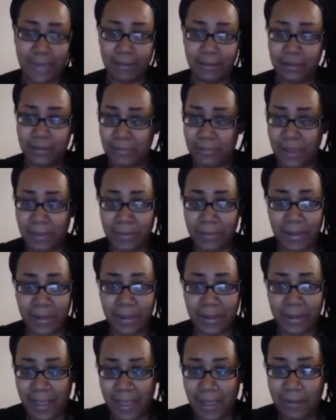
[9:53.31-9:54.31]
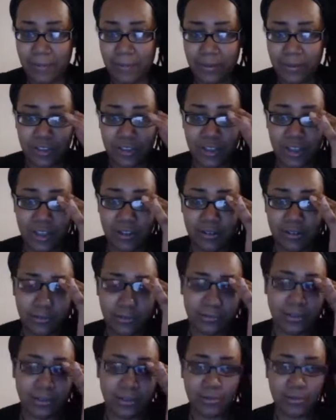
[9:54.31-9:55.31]
is in and out. It may or may not happen.
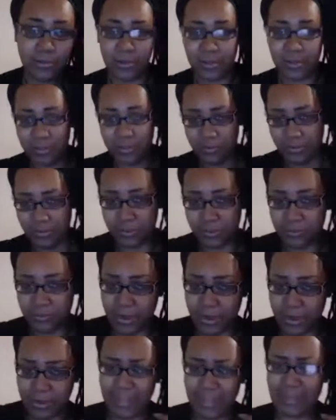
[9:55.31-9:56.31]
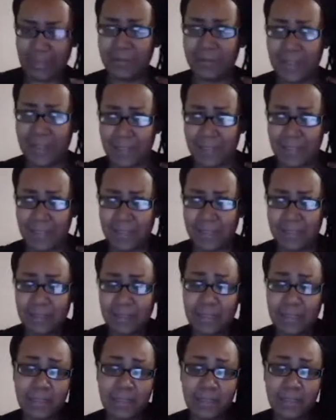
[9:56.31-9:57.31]
So I don't worry too much about it. I don't
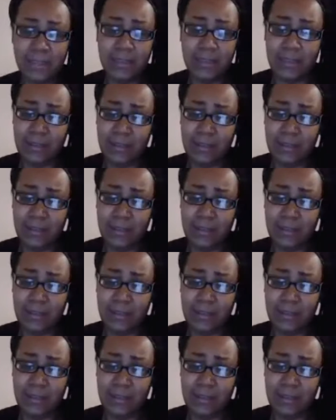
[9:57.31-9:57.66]
like it,